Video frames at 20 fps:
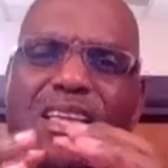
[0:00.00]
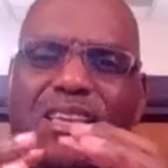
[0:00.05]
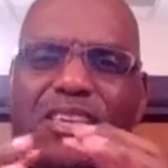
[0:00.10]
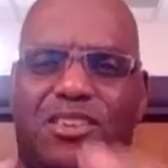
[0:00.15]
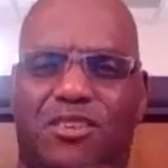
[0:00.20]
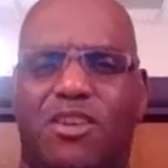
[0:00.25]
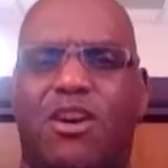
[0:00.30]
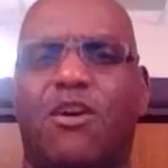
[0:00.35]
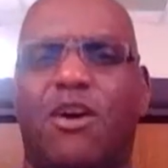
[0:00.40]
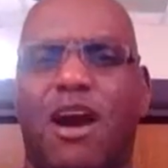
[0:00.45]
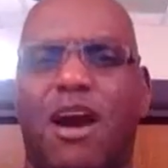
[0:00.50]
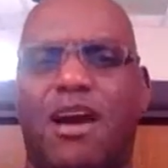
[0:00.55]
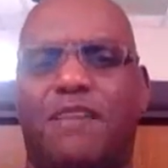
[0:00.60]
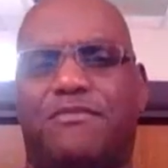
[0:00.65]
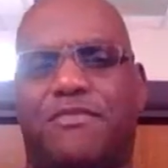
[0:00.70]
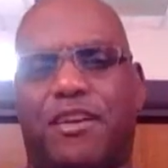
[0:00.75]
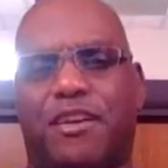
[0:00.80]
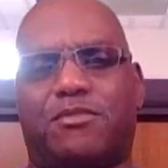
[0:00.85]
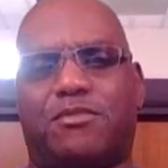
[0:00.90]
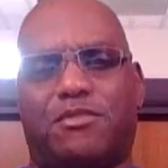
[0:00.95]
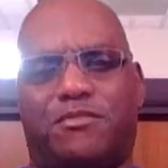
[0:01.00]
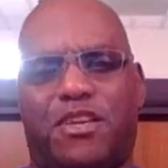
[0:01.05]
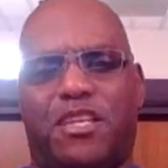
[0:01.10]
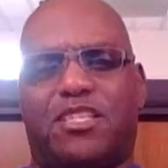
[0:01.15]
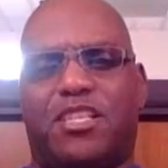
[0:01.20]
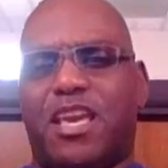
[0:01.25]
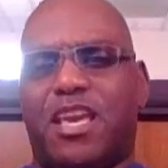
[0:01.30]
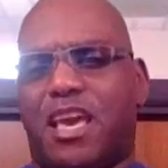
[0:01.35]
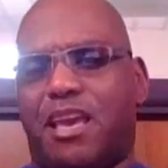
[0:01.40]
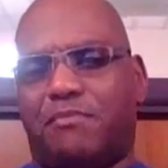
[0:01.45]
you know how I feel.
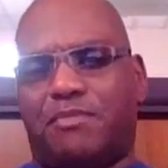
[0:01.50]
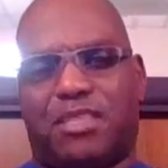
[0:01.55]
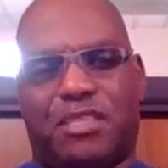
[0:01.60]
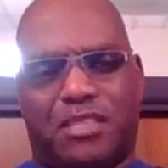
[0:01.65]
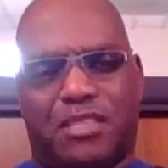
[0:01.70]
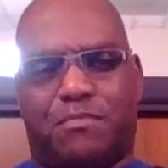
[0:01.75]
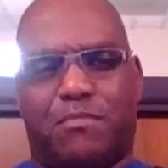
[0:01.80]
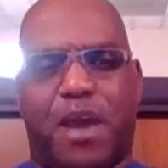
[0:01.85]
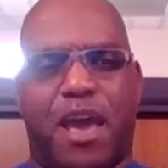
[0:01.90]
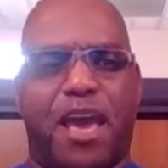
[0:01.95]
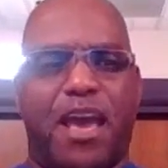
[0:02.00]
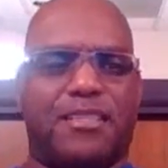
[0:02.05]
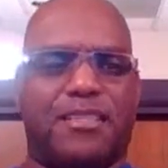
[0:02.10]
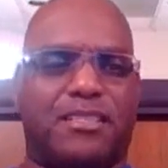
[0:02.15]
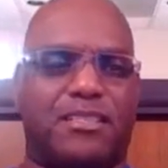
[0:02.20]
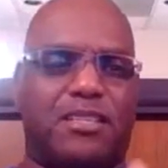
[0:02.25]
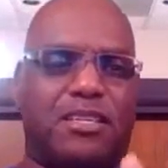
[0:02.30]
Division games just pass.